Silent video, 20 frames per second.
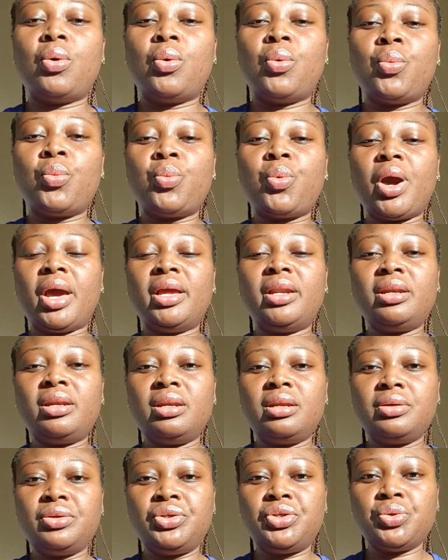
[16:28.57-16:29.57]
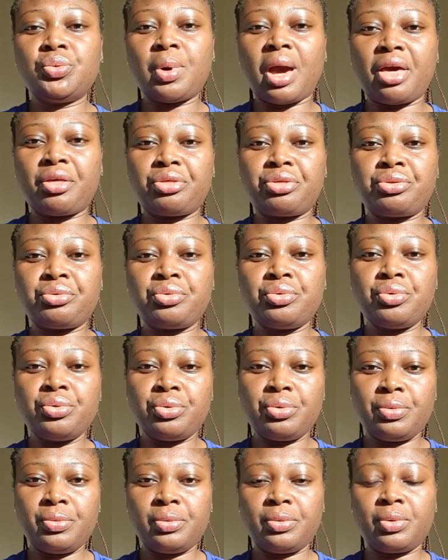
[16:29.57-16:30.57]
When you are
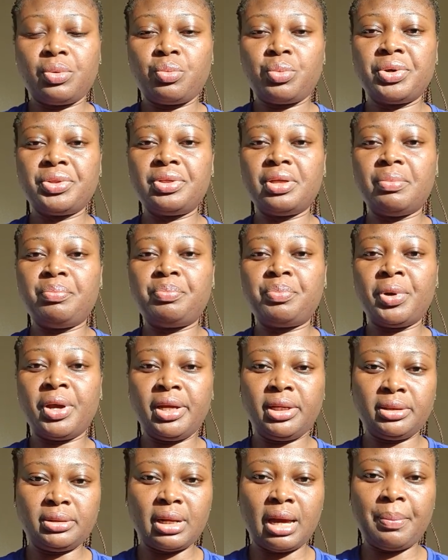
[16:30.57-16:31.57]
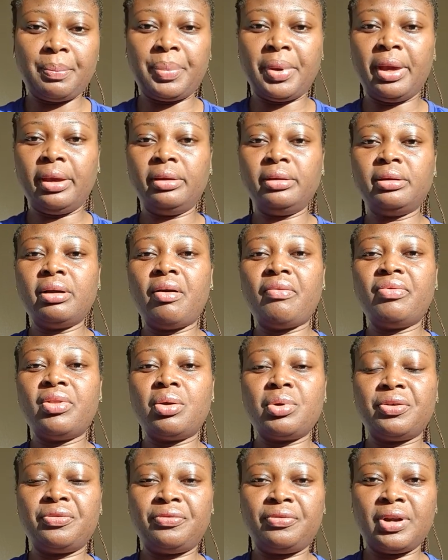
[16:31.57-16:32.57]
through with the brain dumping, the
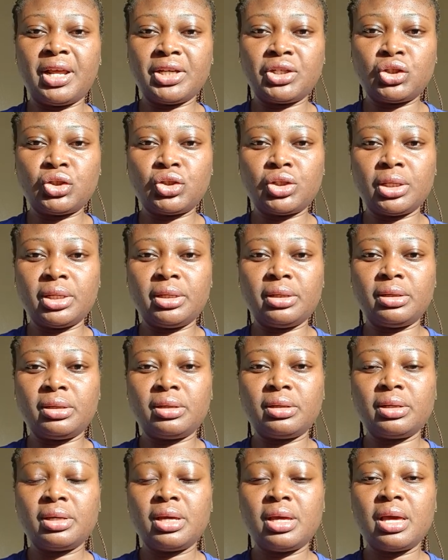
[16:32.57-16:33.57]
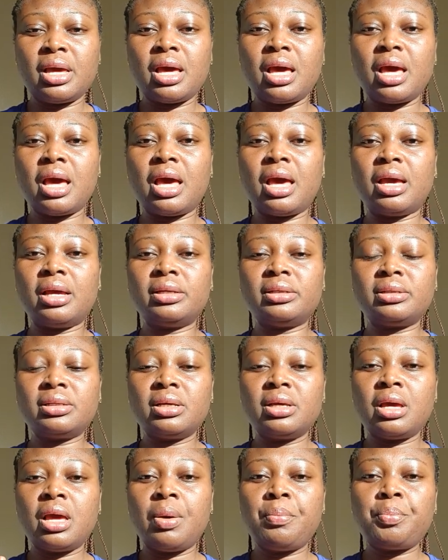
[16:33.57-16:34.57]
reflection, and
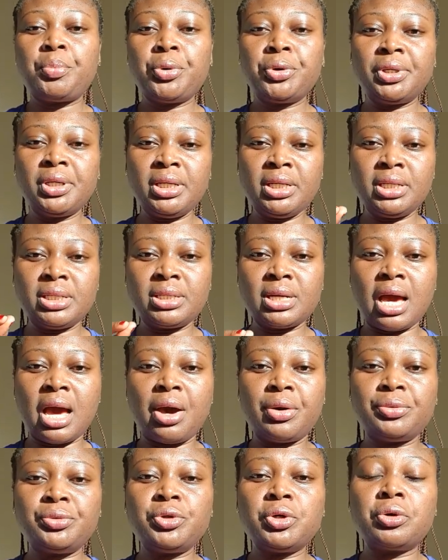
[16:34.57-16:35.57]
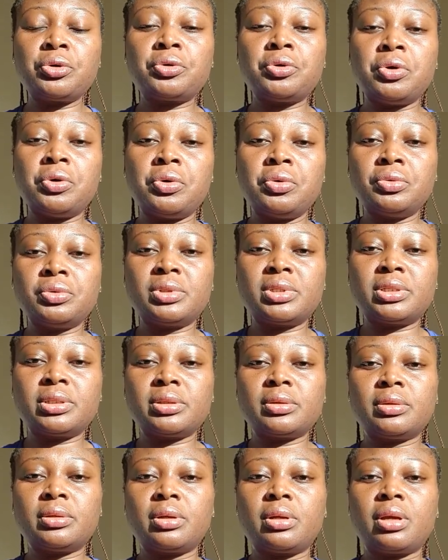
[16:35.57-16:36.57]
putting down your goals,
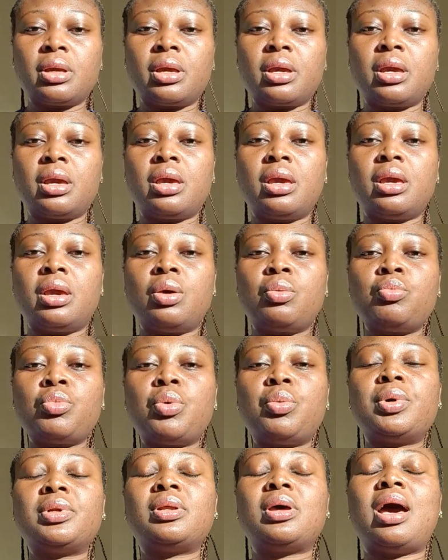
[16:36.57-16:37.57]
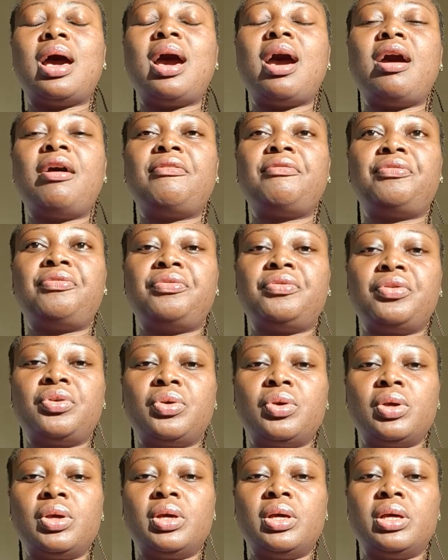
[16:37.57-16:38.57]
we would have
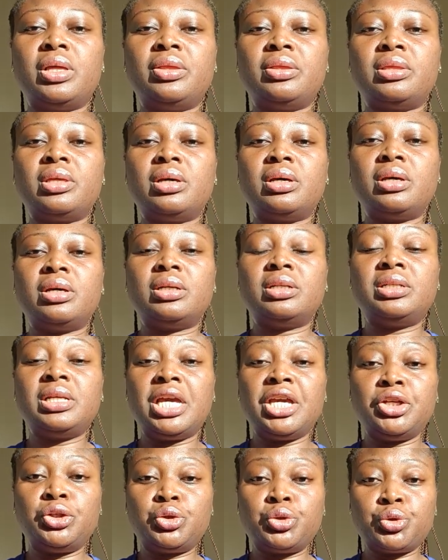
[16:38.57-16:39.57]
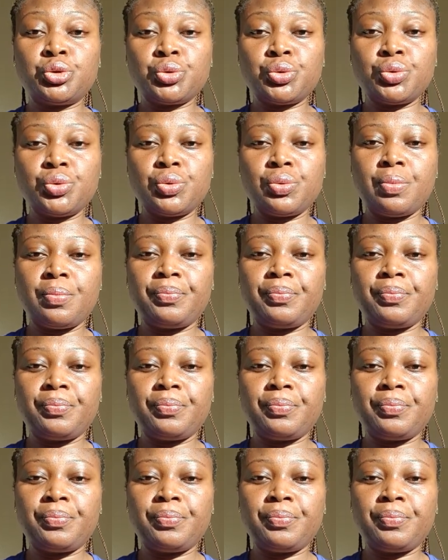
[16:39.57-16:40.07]
the day 2